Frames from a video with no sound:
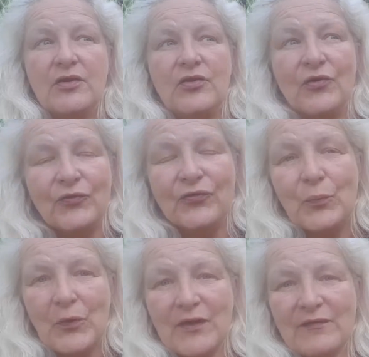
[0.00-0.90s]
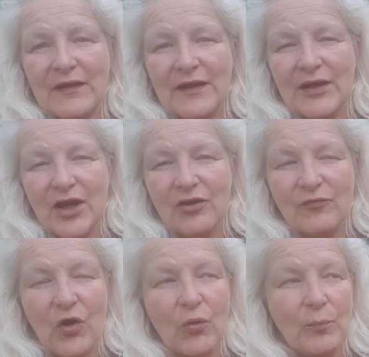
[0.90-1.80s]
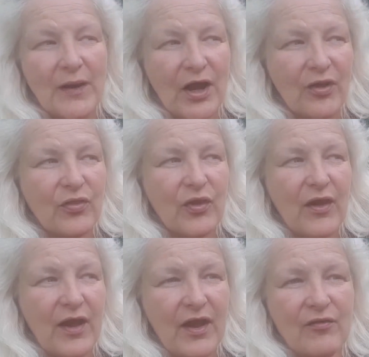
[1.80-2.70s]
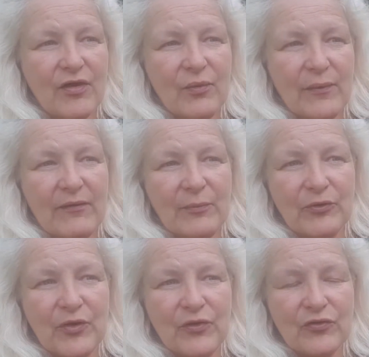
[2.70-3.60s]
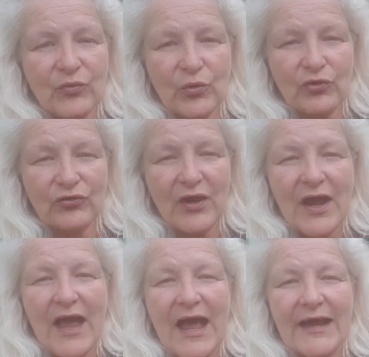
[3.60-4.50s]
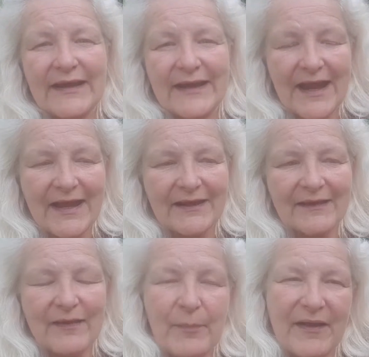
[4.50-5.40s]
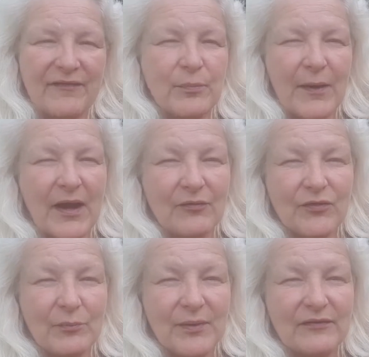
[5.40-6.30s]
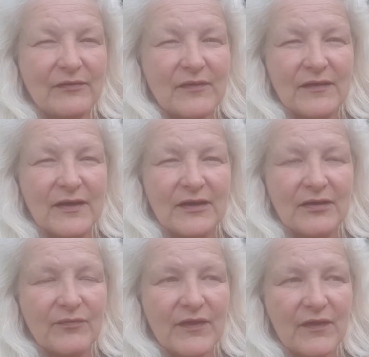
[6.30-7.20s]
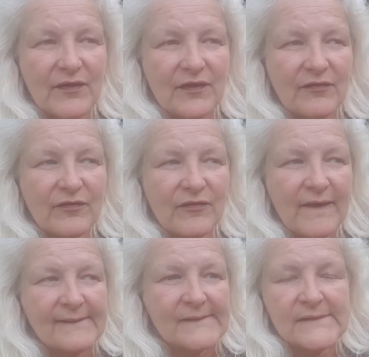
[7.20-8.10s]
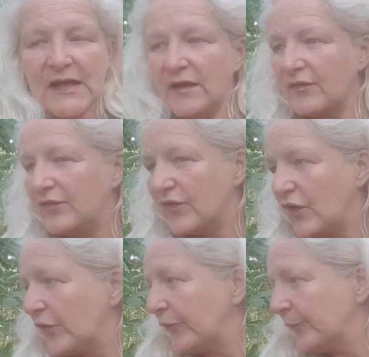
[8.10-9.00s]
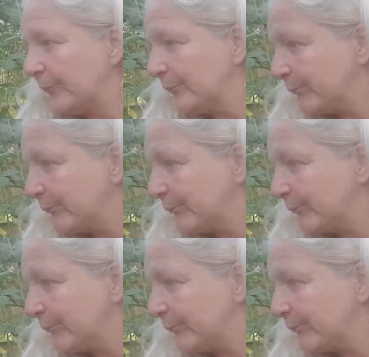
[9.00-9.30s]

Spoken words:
Not surprisingly enough, on my other area where I'm growing the squash, again, the patty pan have done better than any of the others. So